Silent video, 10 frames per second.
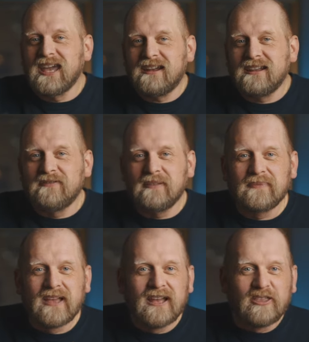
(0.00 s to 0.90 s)
Here,
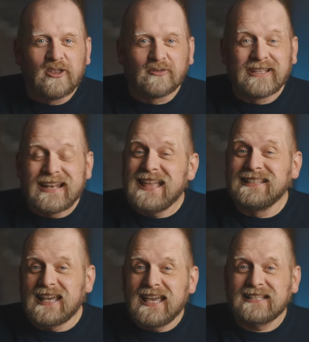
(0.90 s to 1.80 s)
even though the
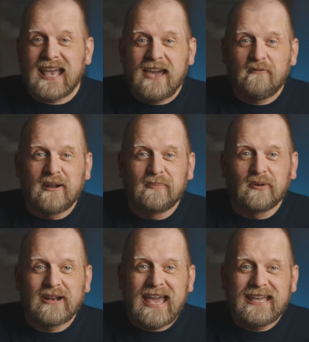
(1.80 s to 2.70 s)
lens is
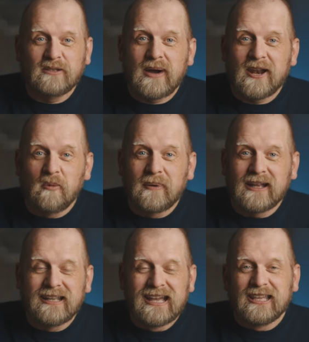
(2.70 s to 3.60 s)
f1.8 wide
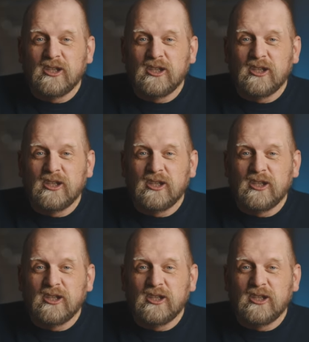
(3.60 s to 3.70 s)
open,